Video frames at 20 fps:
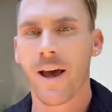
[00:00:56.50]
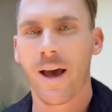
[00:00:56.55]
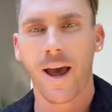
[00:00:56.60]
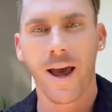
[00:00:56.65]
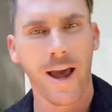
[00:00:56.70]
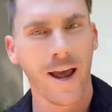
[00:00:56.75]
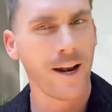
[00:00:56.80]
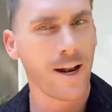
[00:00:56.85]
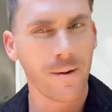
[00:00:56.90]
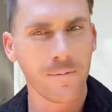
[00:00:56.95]

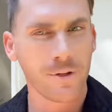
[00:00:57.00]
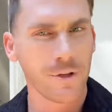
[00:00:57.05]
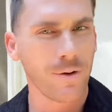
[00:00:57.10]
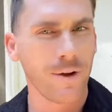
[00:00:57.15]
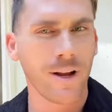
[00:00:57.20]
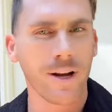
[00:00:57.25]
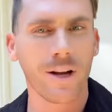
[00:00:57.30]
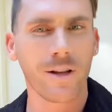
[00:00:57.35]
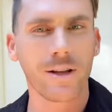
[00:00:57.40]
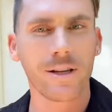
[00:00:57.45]
And I'm
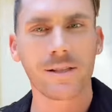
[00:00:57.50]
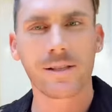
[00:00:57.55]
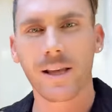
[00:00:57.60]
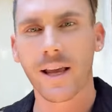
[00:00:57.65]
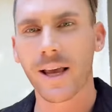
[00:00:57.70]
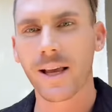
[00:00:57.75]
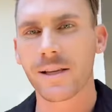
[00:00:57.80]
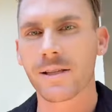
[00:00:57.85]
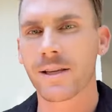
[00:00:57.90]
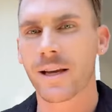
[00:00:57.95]
doing all these
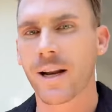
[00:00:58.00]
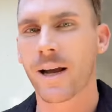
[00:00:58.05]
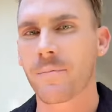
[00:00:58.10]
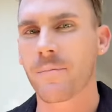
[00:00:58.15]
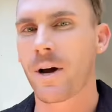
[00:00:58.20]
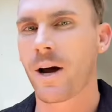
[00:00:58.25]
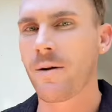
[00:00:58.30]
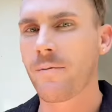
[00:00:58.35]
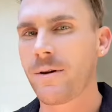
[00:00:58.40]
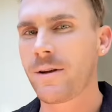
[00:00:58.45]
things and I'm
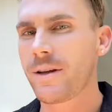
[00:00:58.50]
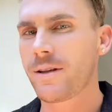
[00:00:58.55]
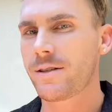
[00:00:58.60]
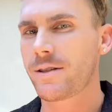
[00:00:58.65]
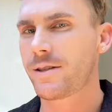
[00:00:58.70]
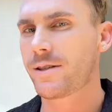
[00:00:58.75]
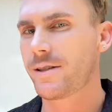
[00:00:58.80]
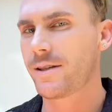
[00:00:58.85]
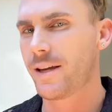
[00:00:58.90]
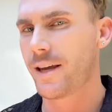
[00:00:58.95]
not really
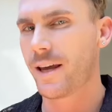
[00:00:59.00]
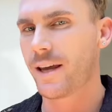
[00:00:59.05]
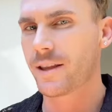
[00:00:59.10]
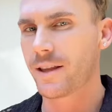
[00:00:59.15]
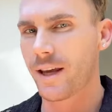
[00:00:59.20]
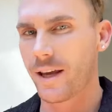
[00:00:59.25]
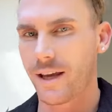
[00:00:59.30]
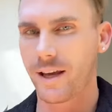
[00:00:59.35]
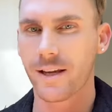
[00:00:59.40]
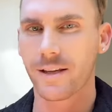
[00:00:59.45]
seeing
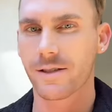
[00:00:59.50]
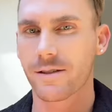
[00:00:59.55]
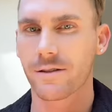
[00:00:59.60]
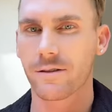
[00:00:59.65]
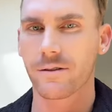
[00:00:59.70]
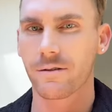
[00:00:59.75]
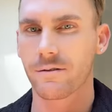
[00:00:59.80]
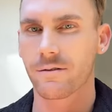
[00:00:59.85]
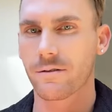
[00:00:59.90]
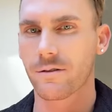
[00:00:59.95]
that he's
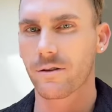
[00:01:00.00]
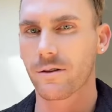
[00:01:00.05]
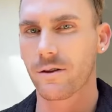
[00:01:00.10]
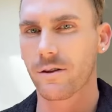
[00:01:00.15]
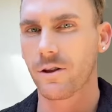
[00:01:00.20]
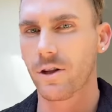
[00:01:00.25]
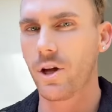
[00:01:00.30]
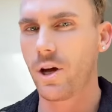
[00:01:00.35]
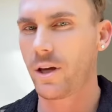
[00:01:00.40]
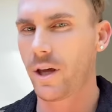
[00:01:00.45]

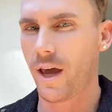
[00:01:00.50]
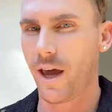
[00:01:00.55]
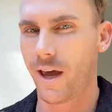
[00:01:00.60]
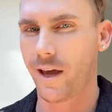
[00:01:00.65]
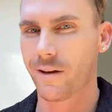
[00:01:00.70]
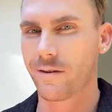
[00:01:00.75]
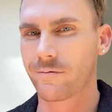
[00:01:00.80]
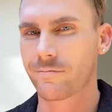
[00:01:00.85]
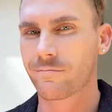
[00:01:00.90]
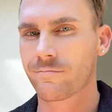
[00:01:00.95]

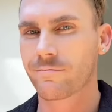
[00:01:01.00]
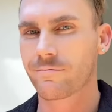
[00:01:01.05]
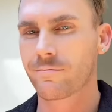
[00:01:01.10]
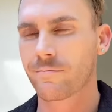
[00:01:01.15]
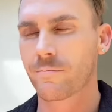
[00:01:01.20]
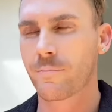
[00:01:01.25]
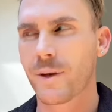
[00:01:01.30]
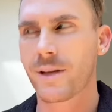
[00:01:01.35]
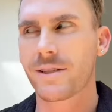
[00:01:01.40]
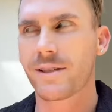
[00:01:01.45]
looking
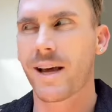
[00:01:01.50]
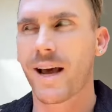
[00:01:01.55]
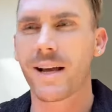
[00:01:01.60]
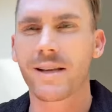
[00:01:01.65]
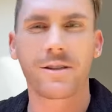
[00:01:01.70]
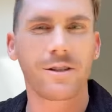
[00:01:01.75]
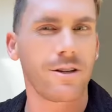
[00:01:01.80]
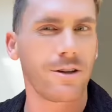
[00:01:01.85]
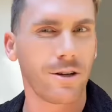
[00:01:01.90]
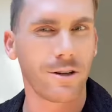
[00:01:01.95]

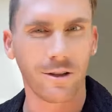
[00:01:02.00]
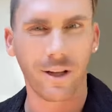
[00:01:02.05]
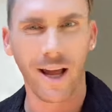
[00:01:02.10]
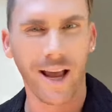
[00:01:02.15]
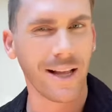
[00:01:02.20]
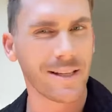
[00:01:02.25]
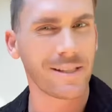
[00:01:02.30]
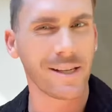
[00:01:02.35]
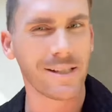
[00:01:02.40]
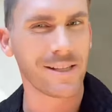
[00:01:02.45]
besides little
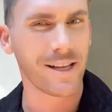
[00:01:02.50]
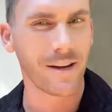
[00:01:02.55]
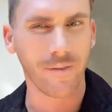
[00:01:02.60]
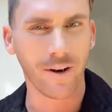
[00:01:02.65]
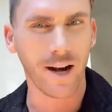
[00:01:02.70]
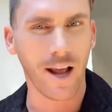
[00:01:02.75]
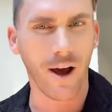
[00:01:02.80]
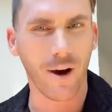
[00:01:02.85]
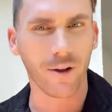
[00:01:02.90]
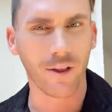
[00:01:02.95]
glances every
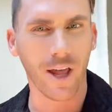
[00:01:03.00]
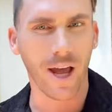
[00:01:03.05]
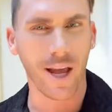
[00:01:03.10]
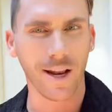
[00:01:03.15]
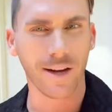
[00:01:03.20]
now and then.